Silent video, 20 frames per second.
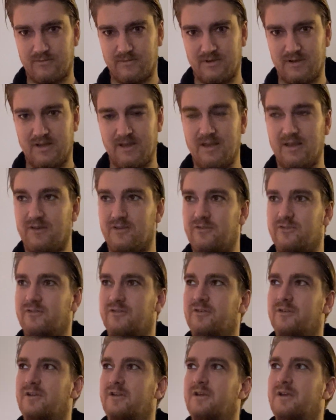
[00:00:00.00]

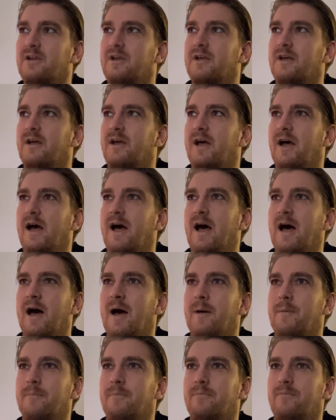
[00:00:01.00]
He's
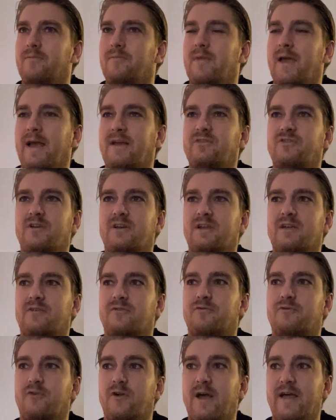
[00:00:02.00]
actually a
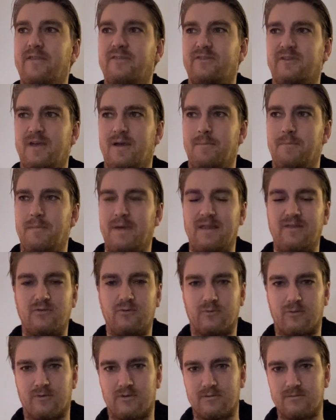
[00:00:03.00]
friend and
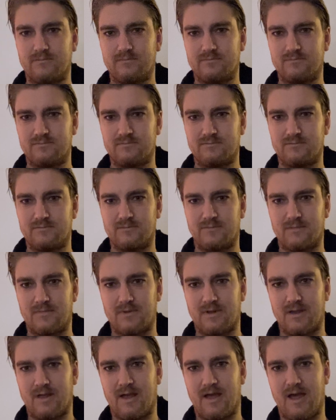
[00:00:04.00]
mentor
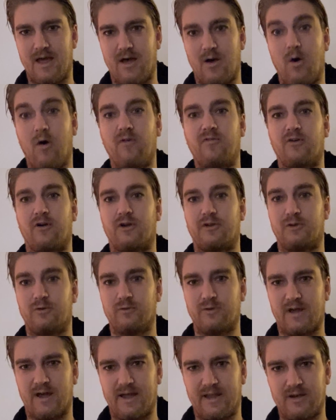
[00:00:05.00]
of
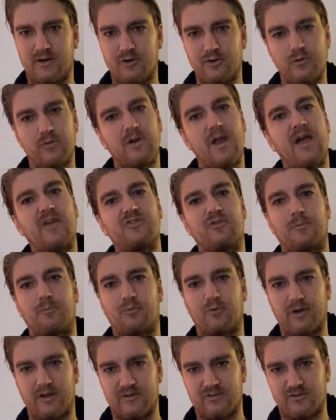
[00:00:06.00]
Arjuna. And Arjuna is a
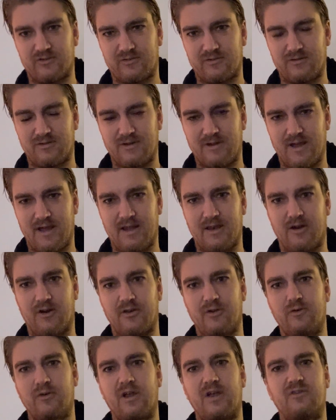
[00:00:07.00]
prince. And
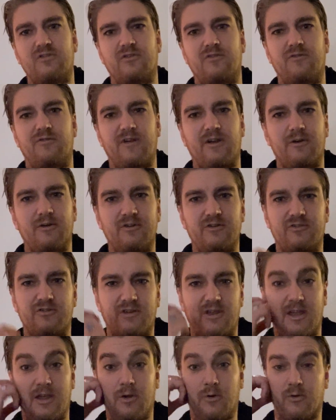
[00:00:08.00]
Arjuna is a very
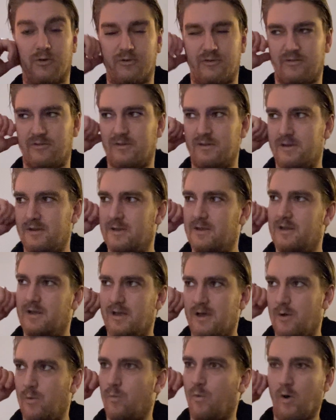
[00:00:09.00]
skilled
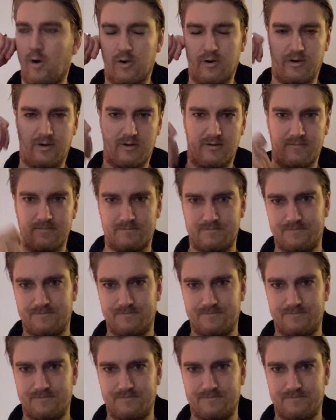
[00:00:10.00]
warrior.